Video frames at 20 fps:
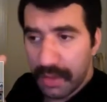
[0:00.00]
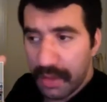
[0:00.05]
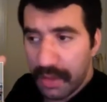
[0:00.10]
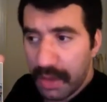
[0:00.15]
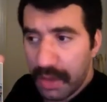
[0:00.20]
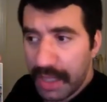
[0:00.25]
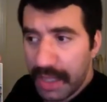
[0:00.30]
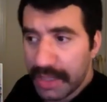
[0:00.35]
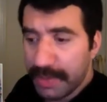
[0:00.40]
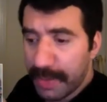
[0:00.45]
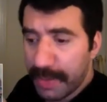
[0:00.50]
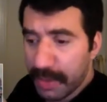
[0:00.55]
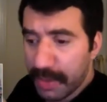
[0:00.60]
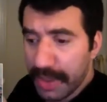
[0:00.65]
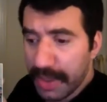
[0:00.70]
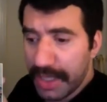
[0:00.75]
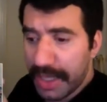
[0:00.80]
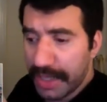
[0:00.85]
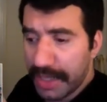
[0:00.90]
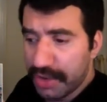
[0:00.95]
It's been
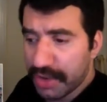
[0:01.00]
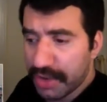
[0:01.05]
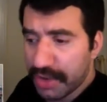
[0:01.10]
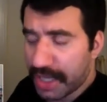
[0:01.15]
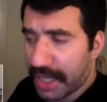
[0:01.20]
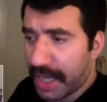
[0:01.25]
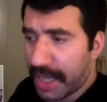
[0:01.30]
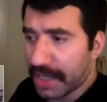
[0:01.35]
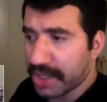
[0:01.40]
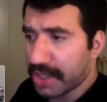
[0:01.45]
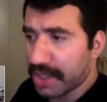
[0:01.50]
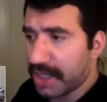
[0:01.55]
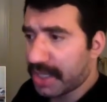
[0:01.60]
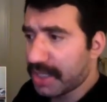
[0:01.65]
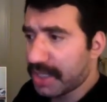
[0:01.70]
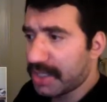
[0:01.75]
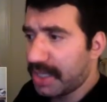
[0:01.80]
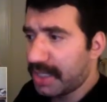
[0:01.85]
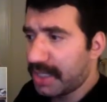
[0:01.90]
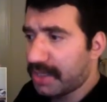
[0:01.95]
really interesting actually
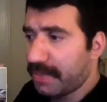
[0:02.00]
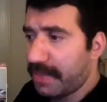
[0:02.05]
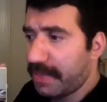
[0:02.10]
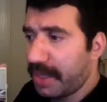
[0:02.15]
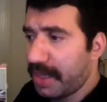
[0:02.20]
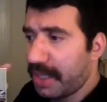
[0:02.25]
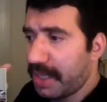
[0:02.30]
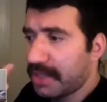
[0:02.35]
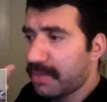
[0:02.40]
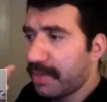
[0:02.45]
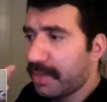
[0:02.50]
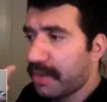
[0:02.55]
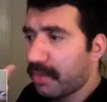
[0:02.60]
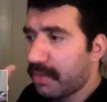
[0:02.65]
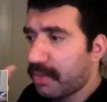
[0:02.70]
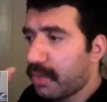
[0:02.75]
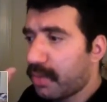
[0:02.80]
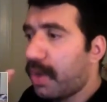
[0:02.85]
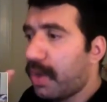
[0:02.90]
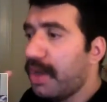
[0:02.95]
because it's been it's been
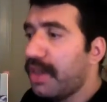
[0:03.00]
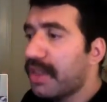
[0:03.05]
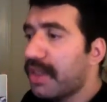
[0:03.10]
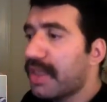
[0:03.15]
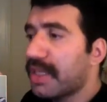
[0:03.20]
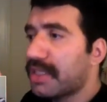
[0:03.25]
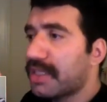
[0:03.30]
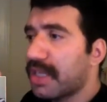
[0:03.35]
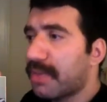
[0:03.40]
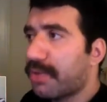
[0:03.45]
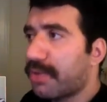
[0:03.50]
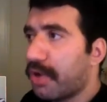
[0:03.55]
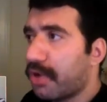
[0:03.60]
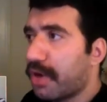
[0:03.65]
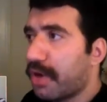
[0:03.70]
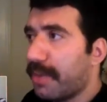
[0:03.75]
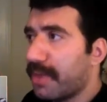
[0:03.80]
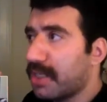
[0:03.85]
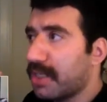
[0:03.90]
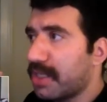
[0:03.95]
one of the things that
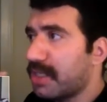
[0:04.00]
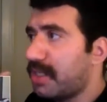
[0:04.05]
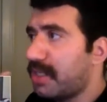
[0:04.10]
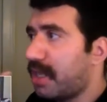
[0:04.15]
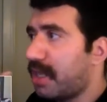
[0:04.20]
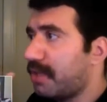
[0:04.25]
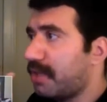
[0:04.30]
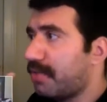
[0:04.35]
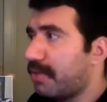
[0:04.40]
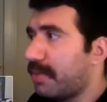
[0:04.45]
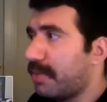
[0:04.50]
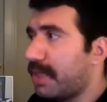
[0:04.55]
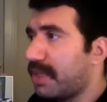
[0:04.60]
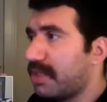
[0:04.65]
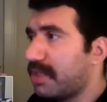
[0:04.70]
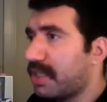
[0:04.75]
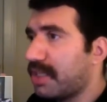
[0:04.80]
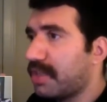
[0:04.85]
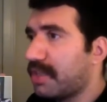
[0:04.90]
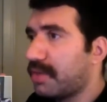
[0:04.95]
programming has done for me
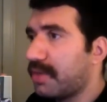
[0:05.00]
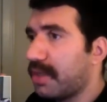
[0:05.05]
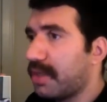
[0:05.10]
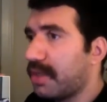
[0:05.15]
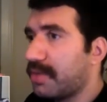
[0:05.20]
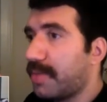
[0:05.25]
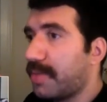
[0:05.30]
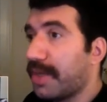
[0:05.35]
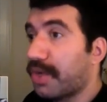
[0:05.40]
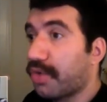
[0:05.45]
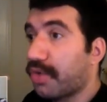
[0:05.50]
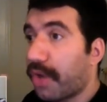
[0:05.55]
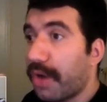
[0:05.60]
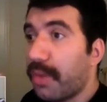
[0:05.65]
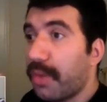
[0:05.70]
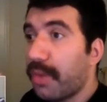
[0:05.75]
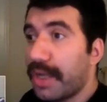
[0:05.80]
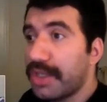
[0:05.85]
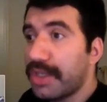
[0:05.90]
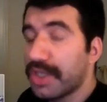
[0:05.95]
is that it's it's been a great
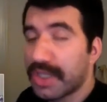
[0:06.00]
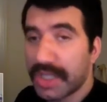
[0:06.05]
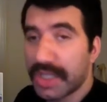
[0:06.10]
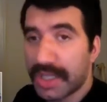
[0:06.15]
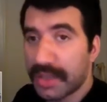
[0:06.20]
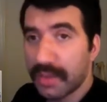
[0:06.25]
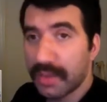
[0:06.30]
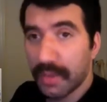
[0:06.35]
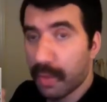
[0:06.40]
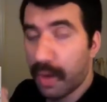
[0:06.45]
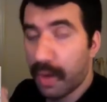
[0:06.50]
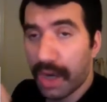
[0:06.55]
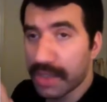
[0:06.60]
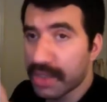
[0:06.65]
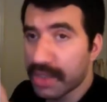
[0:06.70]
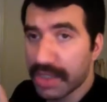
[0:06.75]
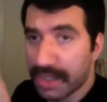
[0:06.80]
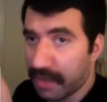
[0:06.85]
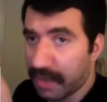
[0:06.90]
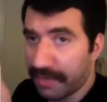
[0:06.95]
way just to
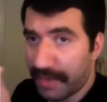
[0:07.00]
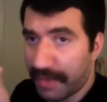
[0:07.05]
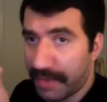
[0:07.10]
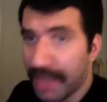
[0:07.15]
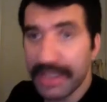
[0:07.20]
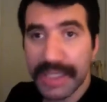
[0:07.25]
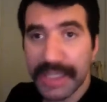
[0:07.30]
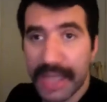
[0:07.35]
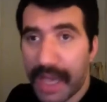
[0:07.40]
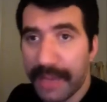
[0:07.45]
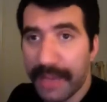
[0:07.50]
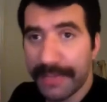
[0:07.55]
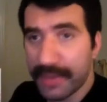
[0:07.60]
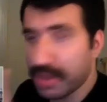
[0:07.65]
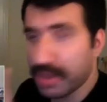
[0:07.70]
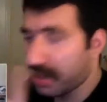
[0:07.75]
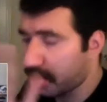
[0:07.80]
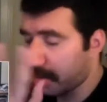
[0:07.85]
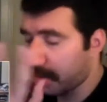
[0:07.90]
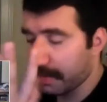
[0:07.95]
watch stuff nonstop,
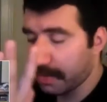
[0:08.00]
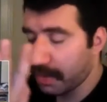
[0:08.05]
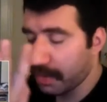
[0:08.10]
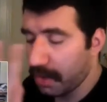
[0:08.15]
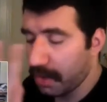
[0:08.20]
just to